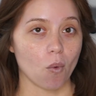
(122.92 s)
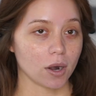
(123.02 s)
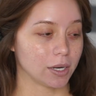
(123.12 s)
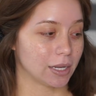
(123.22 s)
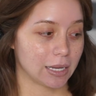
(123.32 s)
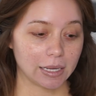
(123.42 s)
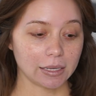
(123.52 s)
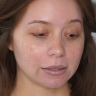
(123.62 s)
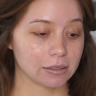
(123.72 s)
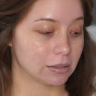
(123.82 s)
wanted
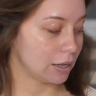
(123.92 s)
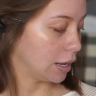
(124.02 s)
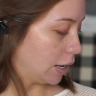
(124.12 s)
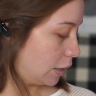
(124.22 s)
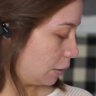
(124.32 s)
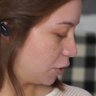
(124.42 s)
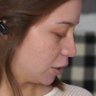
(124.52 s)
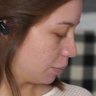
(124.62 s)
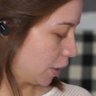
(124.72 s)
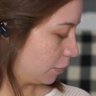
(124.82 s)
kids. Let me just
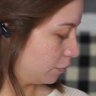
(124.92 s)
get my